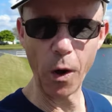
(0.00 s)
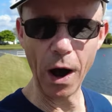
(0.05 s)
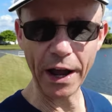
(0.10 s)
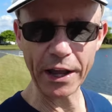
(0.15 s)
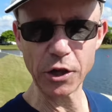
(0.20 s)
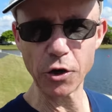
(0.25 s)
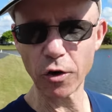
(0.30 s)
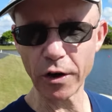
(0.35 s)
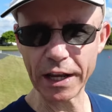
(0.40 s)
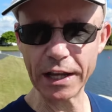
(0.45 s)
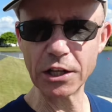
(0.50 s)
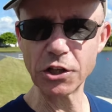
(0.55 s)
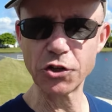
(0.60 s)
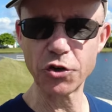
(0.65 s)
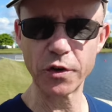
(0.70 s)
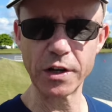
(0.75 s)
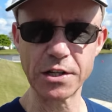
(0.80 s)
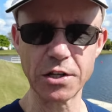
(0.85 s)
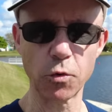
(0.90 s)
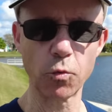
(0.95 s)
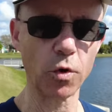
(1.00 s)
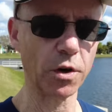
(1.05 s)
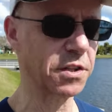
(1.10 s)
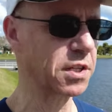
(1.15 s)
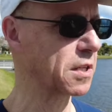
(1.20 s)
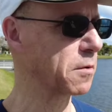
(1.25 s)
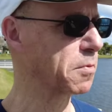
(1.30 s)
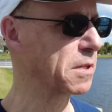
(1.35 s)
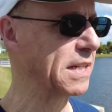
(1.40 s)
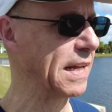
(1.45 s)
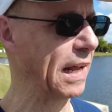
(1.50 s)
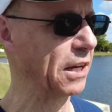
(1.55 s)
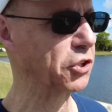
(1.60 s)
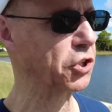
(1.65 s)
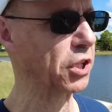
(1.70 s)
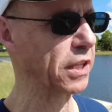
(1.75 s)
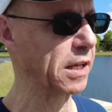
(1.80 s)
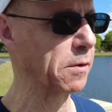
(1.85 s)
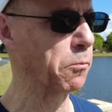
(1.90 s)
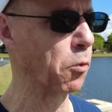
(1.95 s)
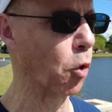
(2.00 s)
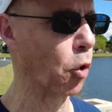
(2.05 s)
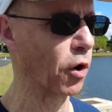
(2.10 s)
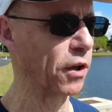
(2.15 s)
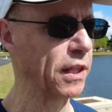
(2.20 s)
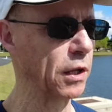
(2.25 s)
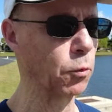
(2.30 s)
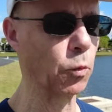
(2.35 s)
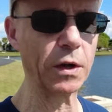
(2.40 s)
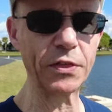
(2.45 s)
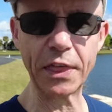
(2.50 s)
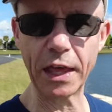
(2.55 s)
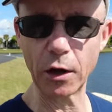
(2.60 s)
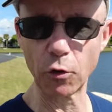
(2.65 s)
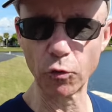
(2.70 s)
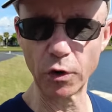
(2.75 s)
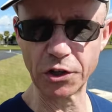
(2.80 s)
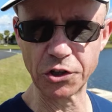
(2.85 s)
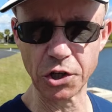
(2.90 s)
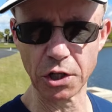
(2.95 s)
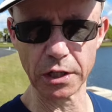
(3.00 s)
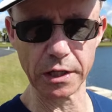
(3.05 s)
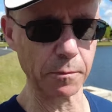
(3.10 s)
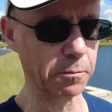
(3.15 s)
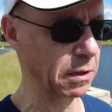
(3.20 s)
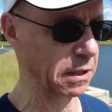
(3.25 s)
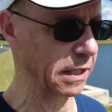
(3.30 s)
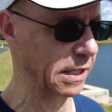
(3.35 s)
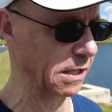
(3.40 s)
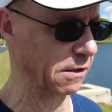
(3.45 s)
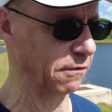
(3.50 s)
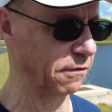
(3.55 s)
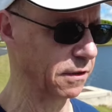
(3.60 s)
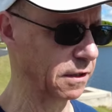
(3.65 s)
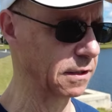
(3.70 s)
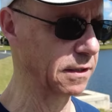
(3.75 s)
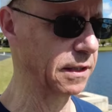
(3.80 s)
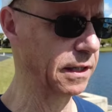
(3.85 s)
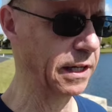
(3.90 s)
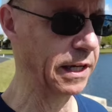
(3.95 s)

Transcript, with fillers: why your injuries are worth substantially more than what they originally believed.